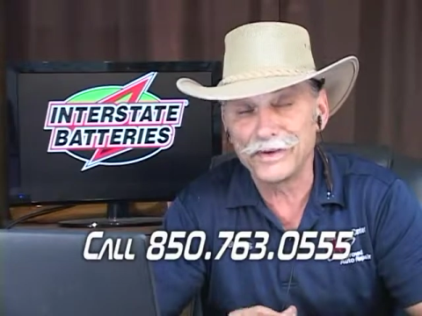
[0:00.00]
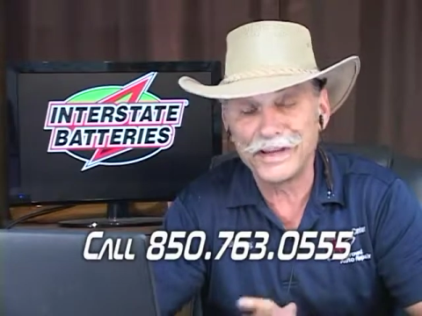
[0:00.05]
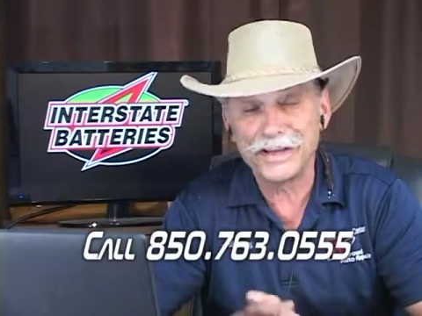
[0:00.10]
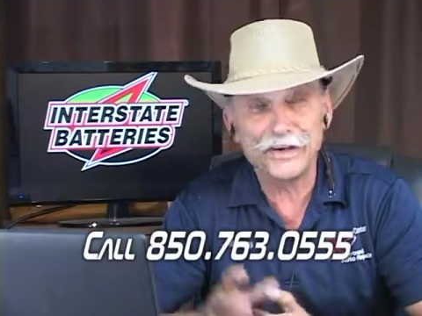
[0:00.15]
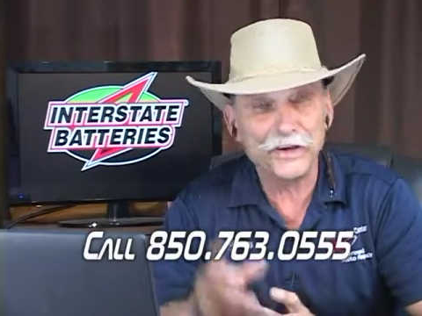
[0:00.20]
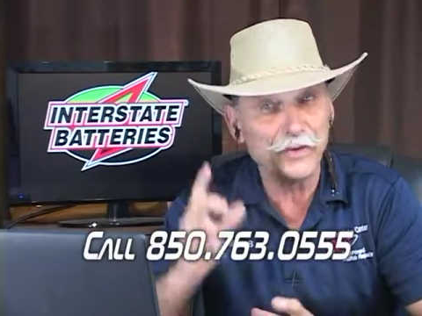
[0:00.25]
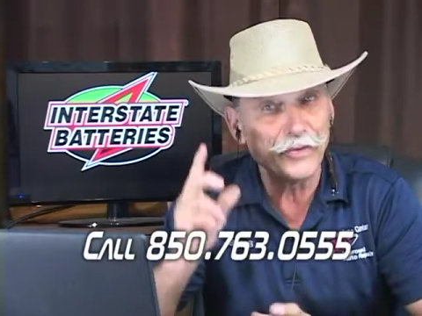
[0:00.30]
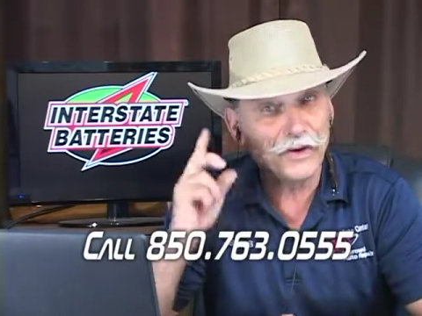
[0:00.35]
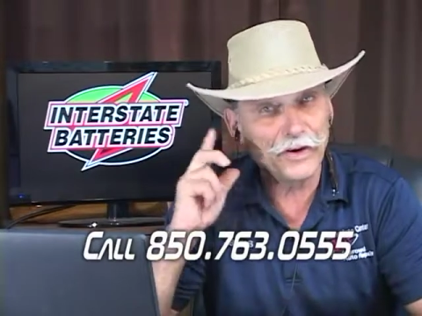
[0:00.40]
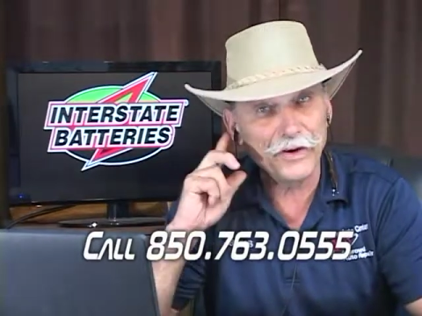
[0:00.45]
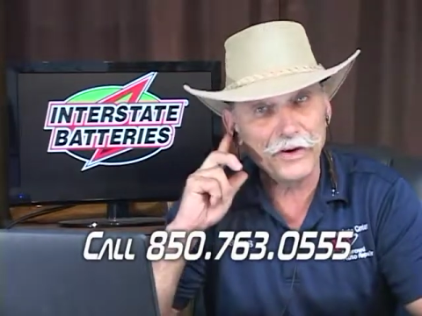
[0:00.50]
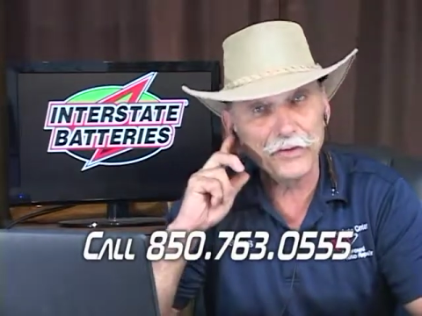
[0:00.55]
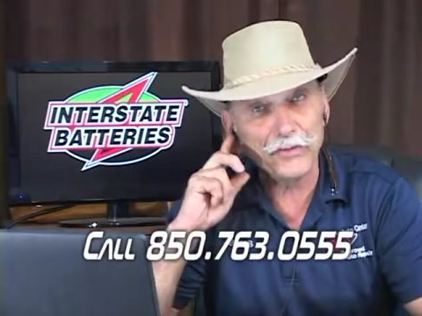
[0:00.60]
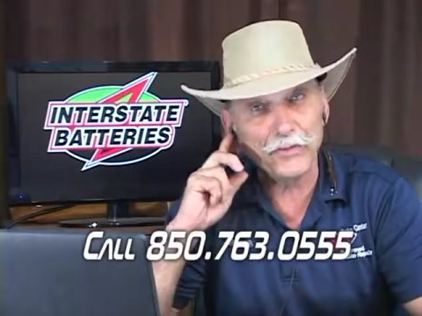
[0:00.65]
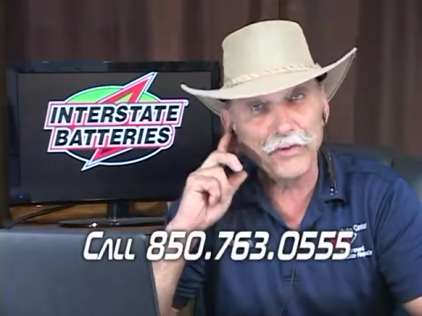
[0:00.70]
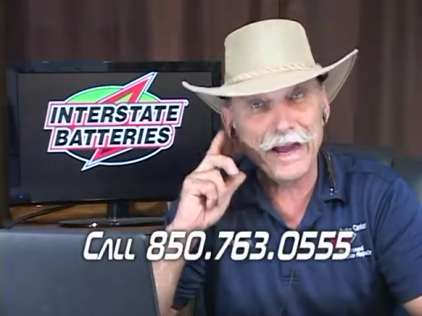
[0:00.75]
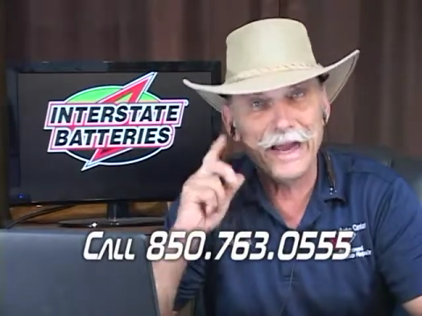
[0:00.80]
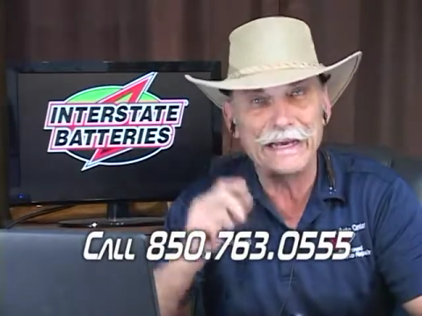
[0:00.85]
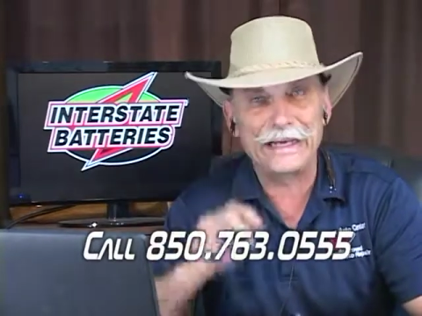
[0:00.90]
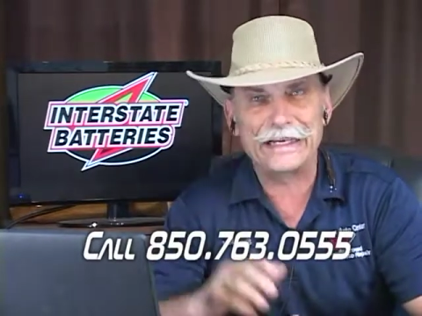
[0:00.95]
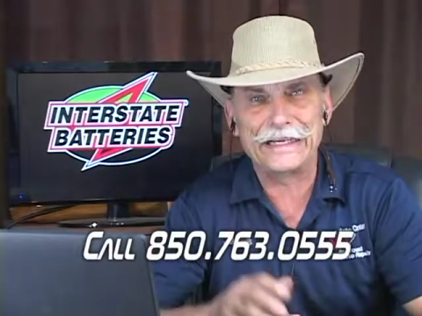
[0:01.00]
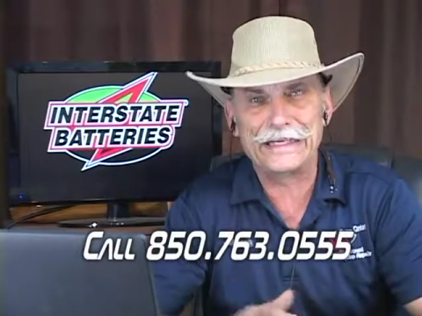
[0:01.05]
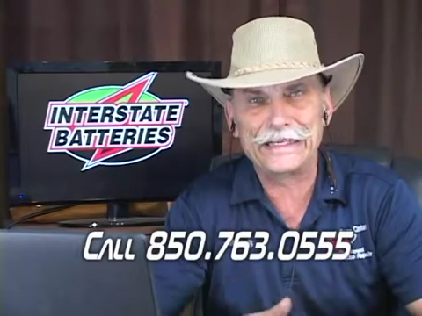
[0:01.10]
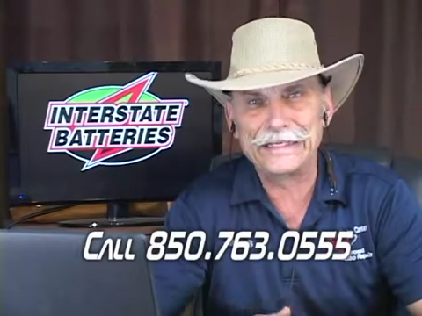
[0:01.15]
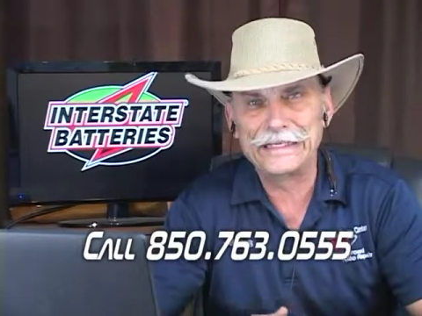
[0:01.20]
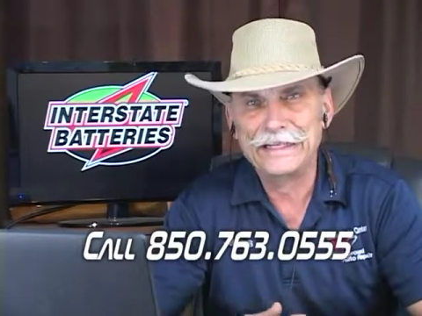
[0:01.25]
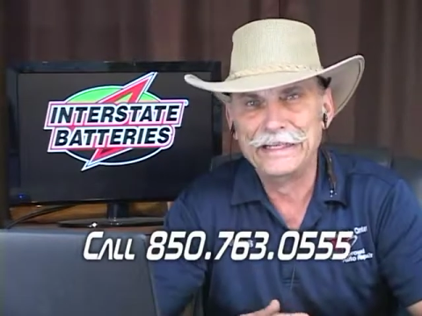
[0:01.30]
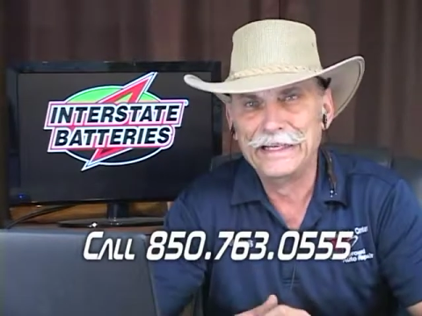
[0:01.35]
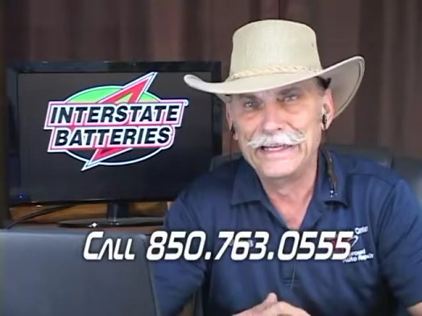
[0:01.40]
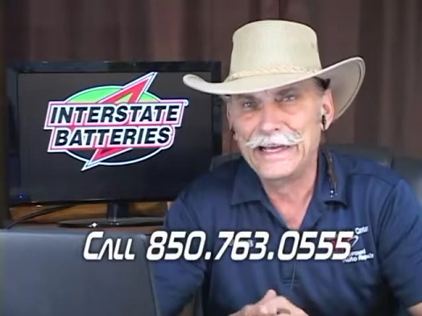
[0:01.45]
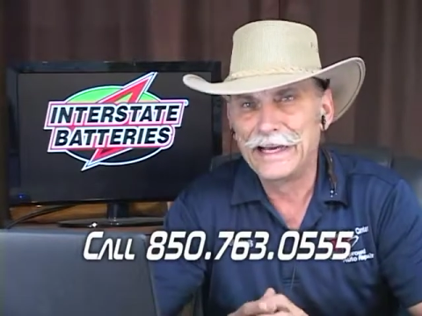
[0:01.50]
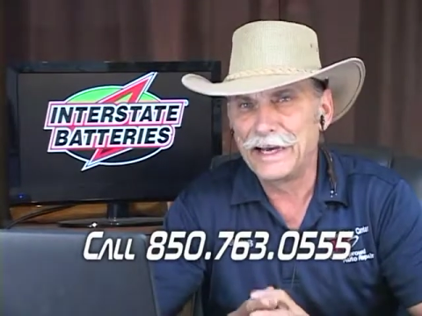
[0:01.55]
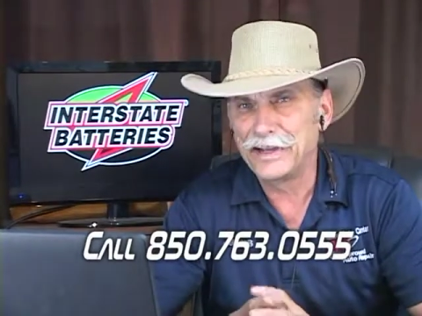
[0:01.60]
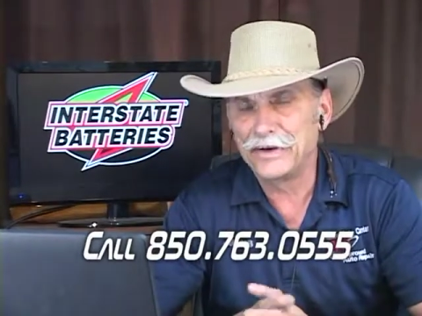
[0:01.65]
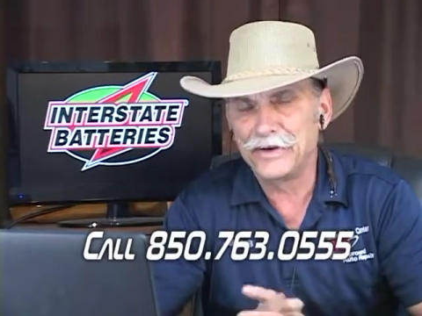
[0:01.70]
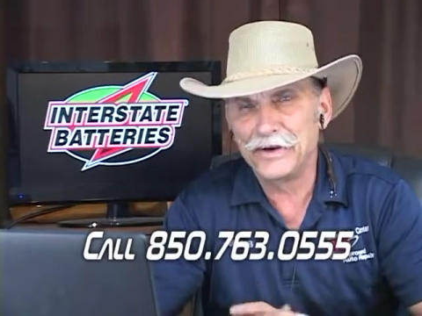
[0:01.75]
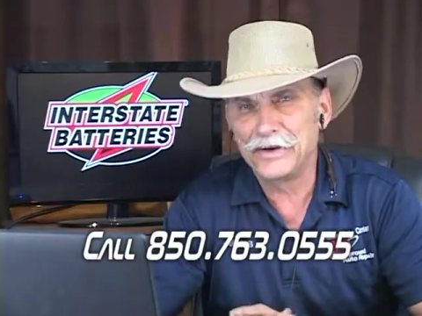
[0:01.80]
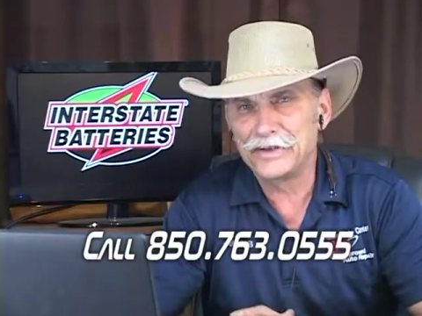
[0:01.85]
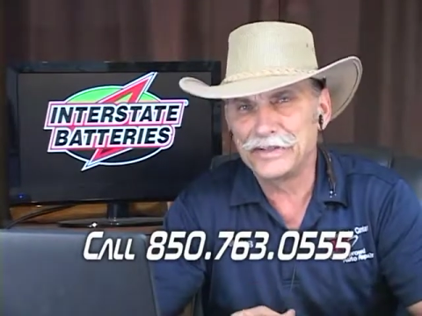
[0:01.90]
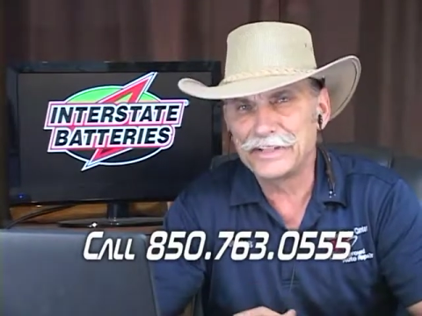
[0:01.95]
because I don't hear it rattling. I
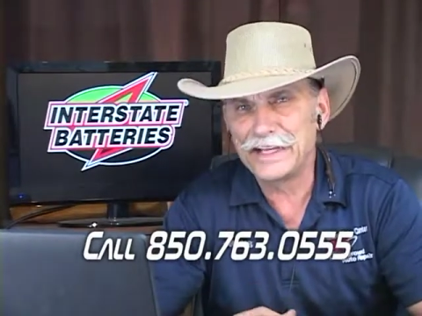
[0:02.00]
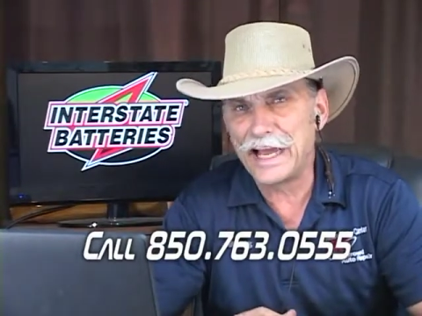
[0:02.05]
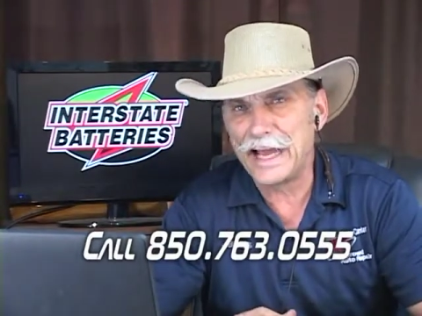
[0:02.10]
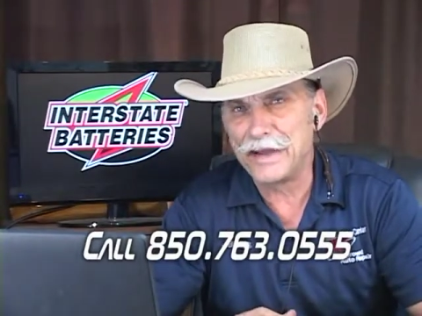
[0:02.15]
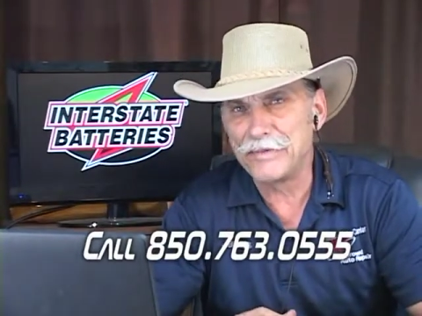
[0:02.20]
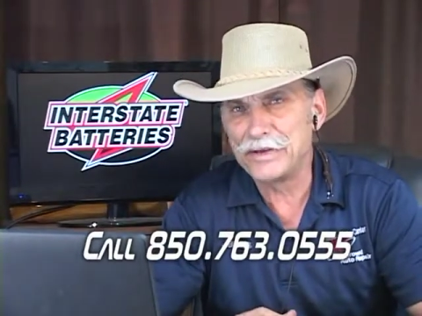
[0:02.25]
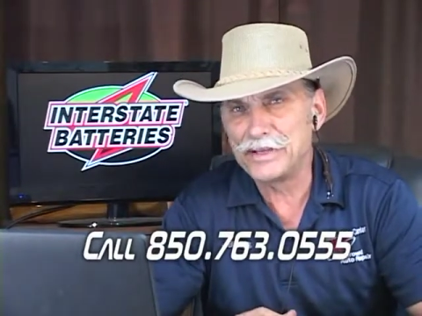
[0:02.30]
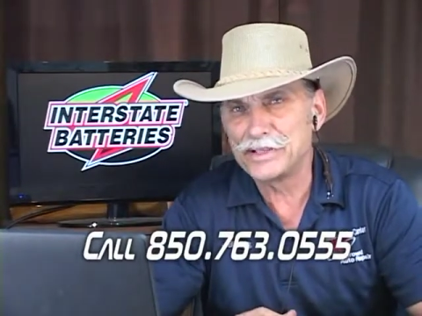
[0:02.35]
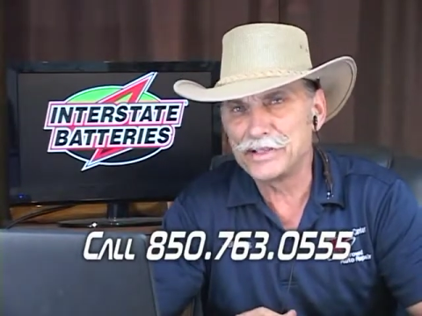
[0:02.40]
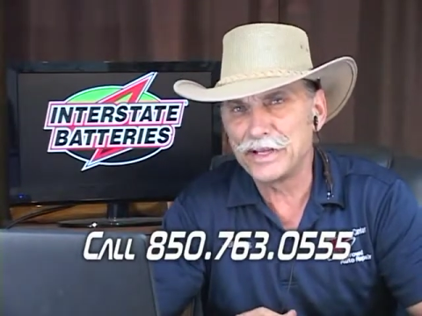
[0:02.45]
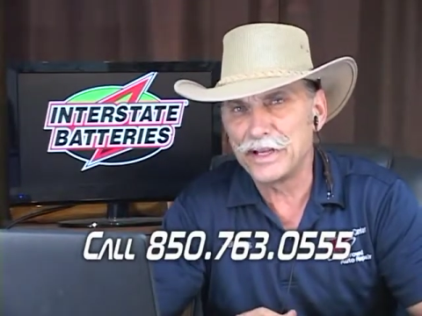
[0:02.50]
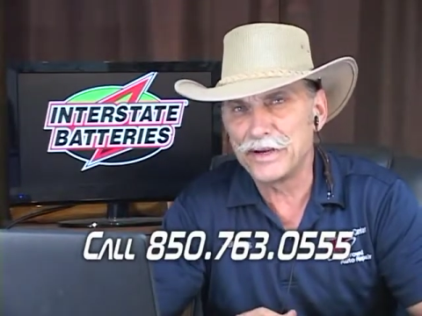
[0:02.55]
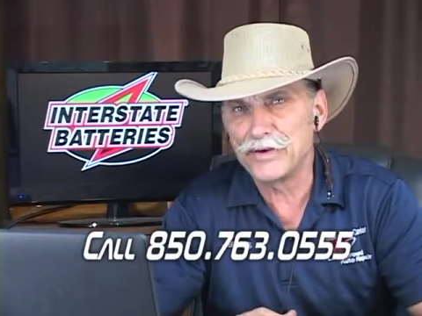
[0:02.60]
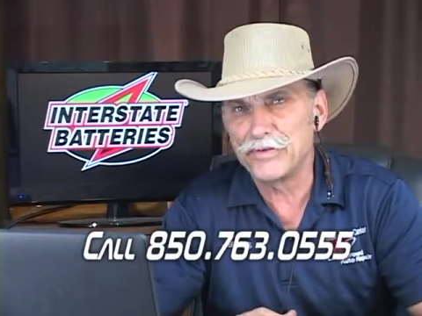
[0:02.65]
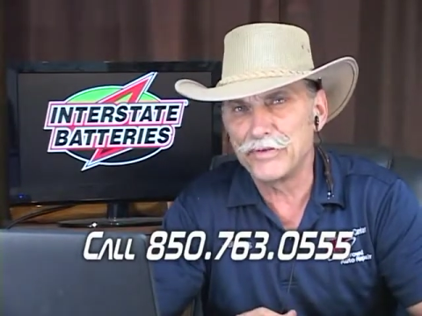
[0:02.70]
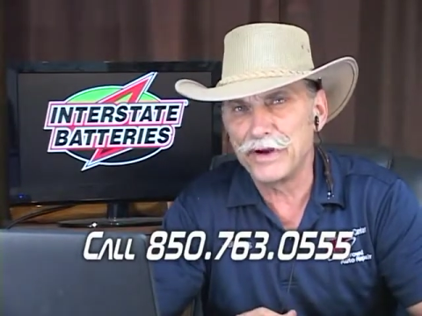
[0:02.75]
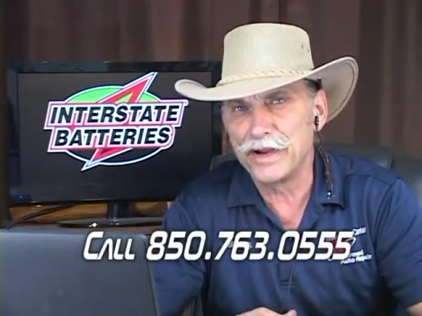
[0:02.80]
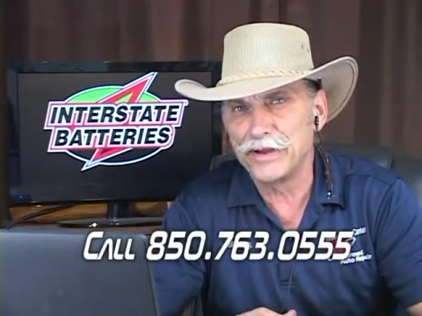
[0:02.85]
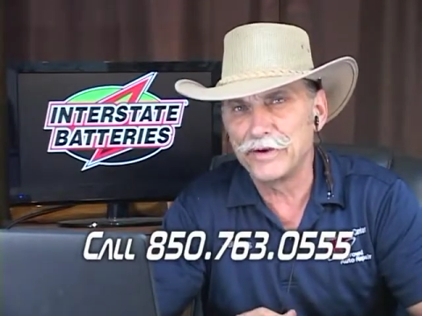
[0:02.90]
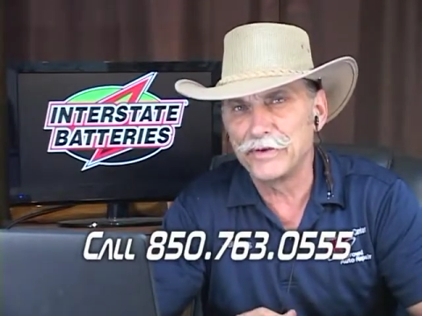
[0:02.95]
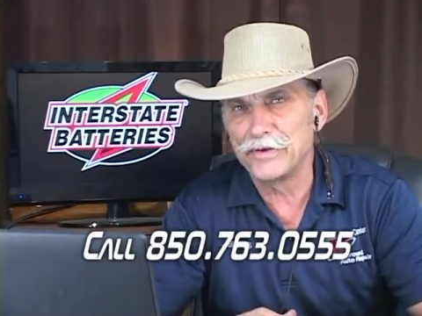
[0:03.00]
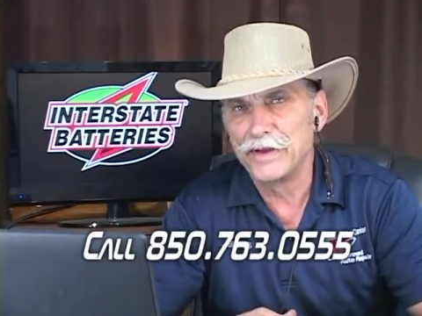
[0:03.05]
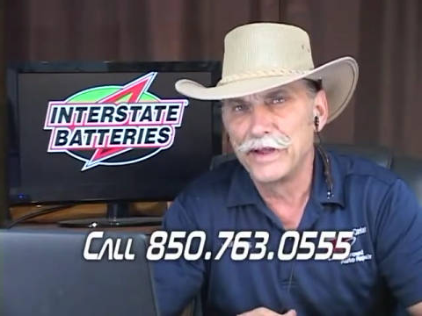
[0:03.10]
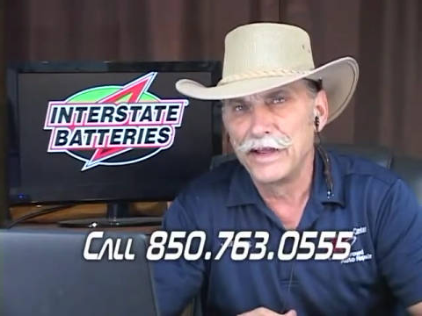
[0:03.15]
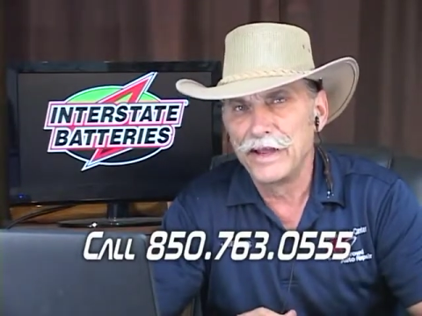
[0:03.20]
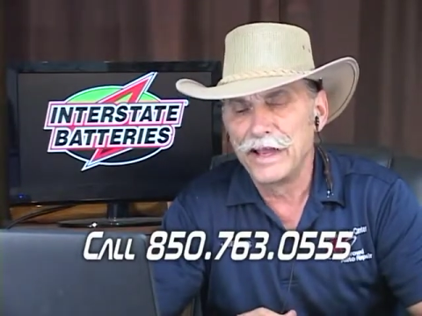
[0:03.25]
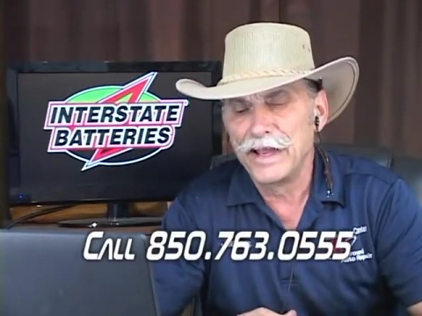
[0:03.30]
don't hear a timing chain rattle.